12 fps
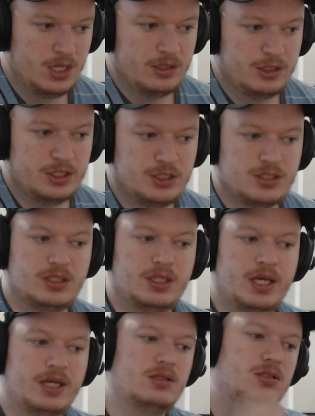This
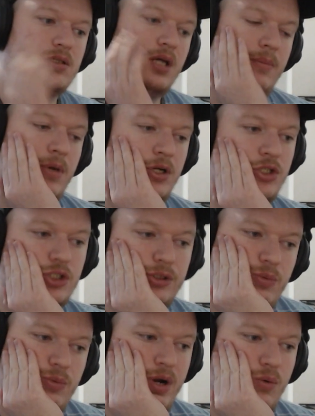knight, I'm
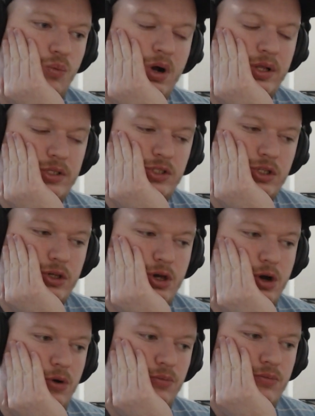unsure where it wants to
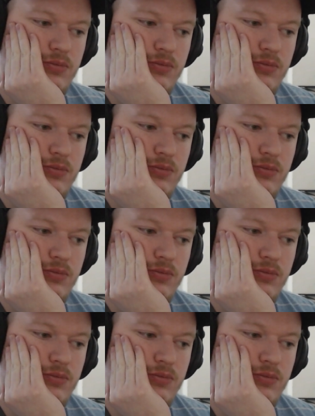go.